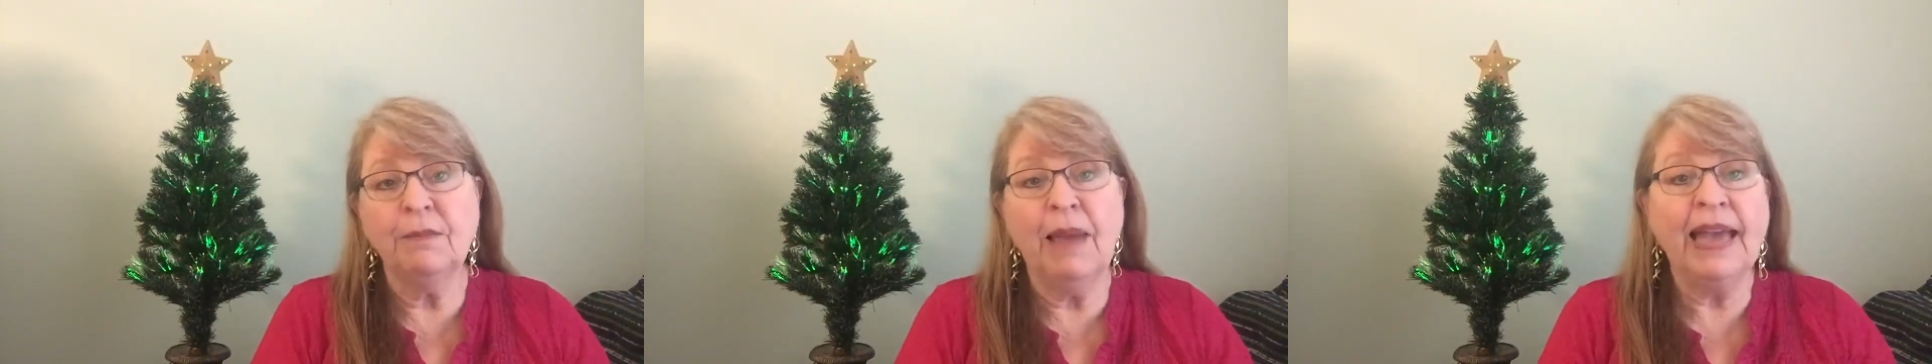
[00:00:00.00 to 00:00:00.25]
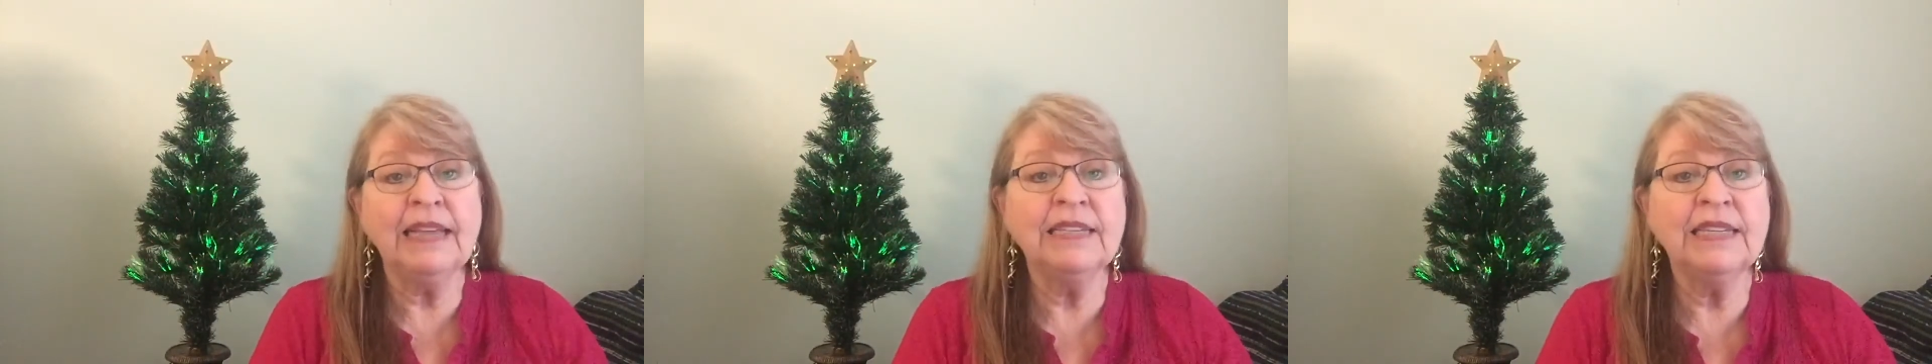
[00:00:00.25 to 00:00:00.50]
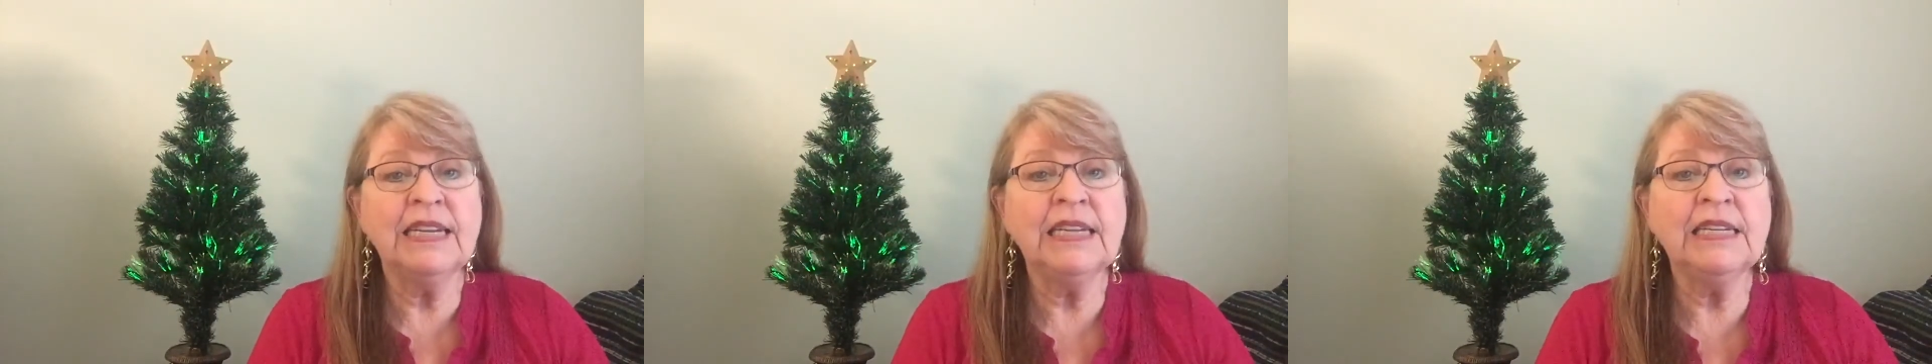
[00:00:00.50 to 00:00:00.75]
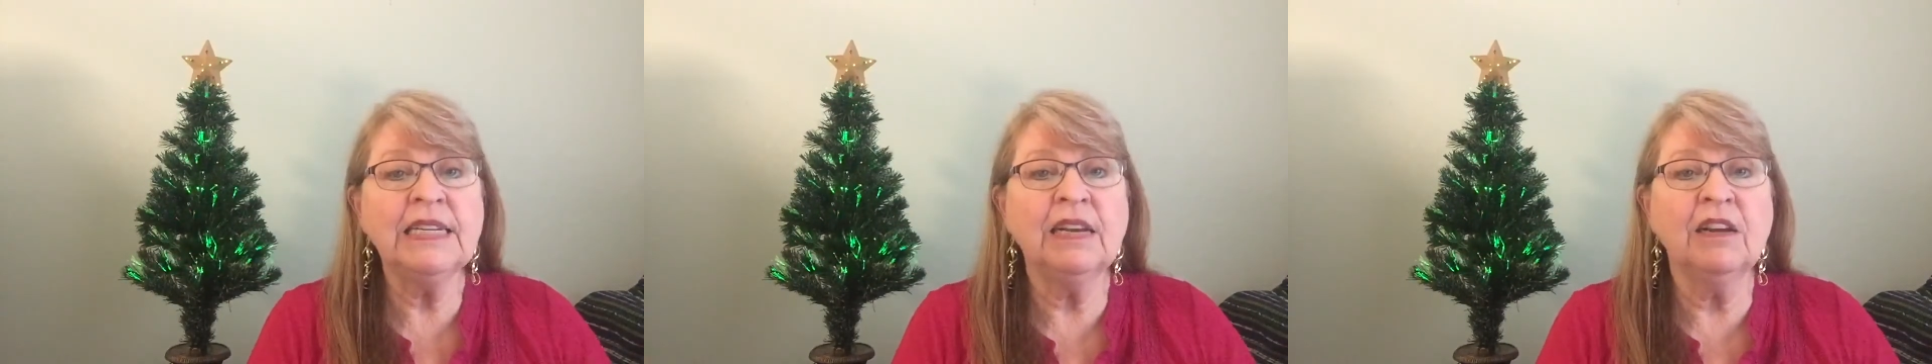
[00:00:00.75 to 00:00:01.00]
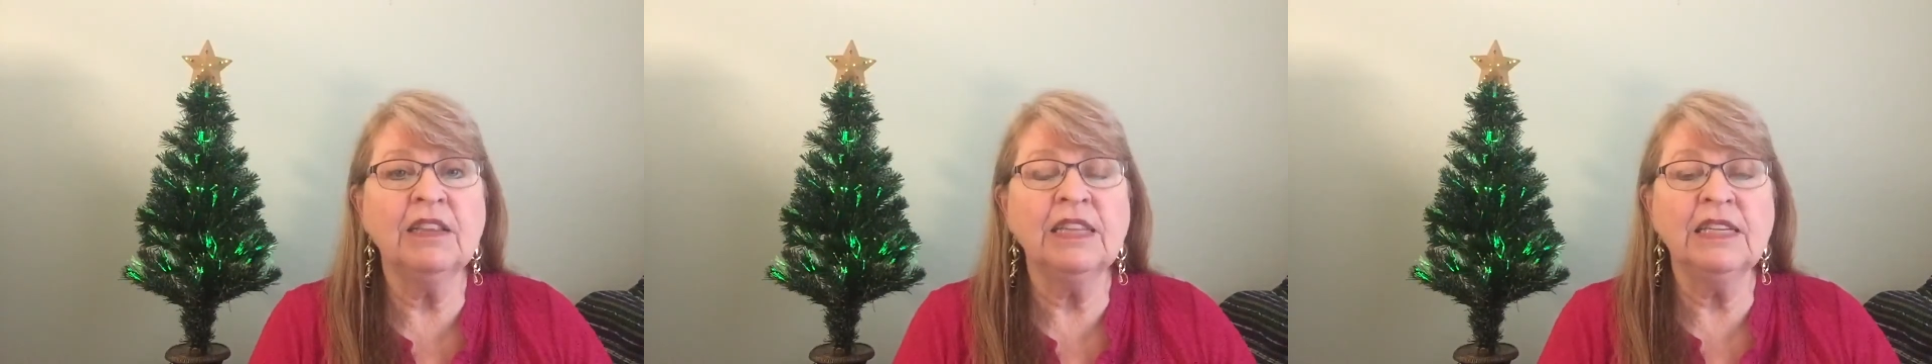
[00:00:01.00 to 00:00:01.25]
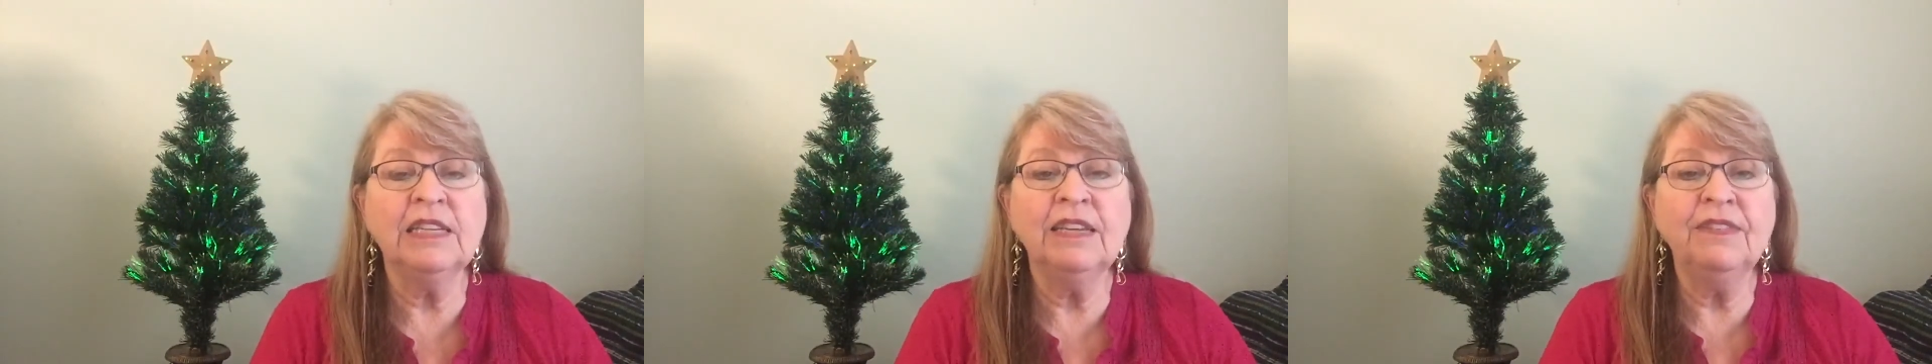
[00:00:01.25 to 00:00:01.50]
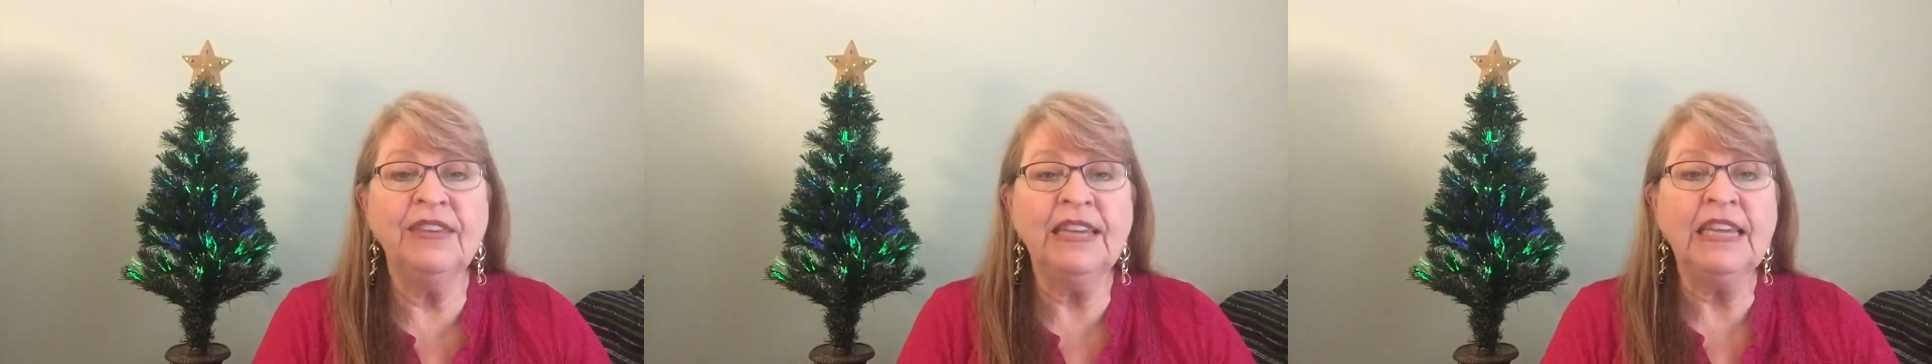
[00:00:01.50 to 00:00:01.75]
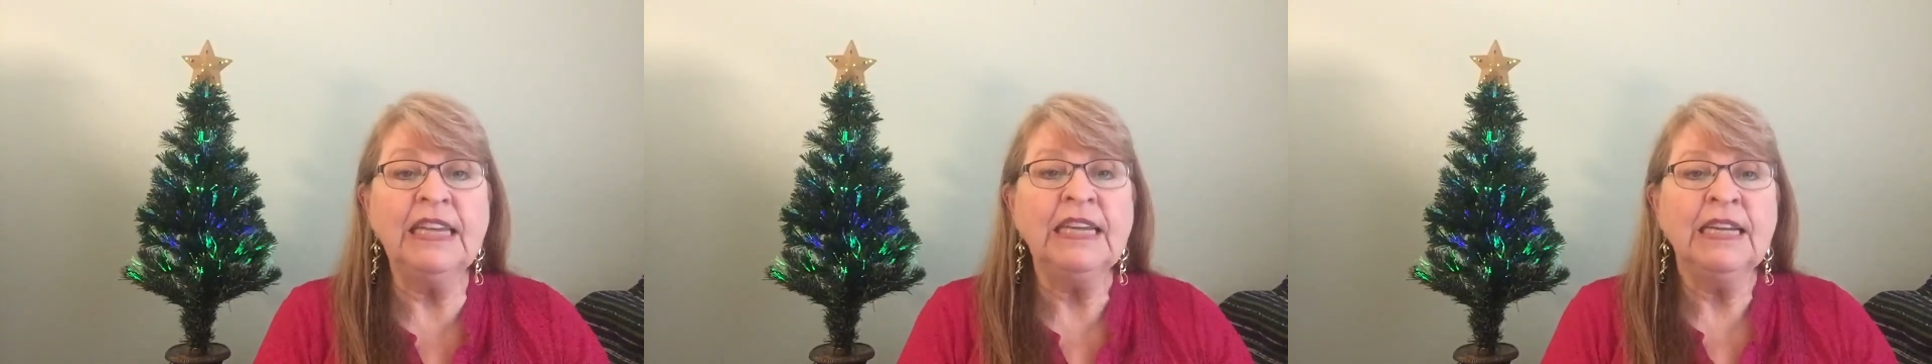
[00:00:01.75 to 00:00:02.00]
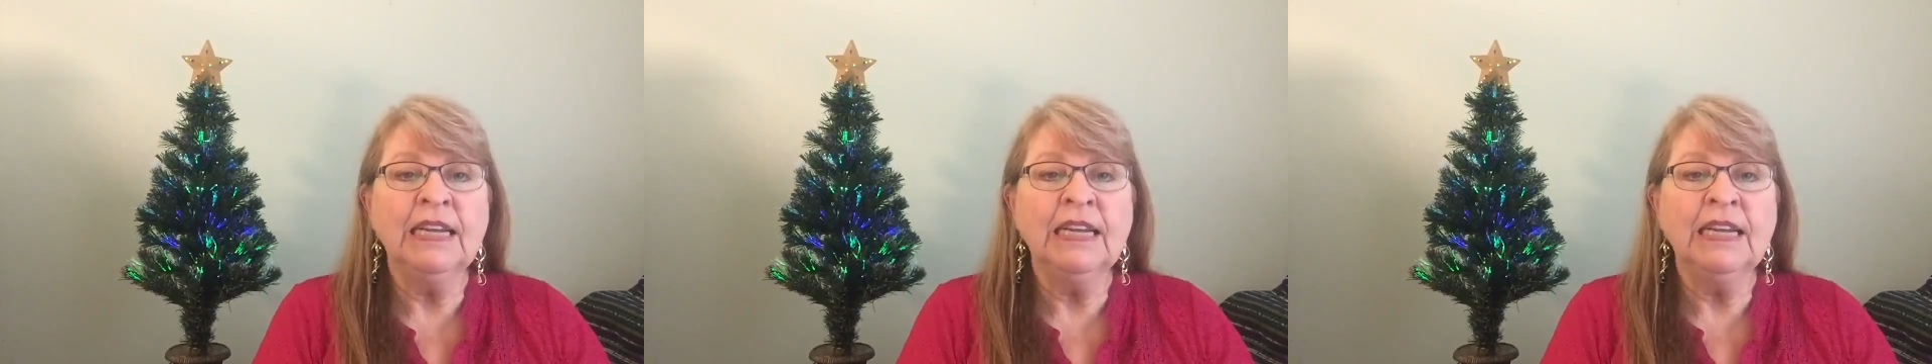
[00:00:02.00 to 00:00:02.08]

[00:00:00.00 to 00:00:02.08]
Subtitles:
magazines and on the TV,